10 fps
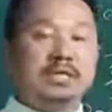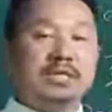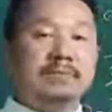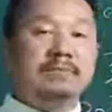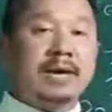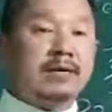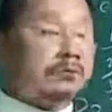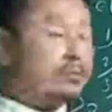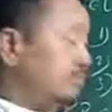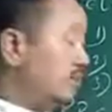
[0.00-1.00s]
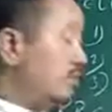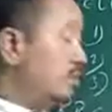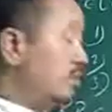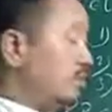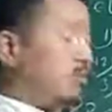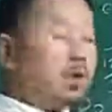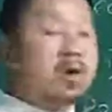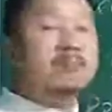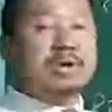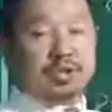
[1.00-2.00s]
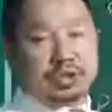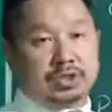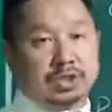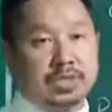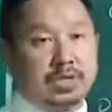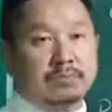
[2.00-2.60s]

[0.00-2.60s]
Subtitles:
7 micron means how much?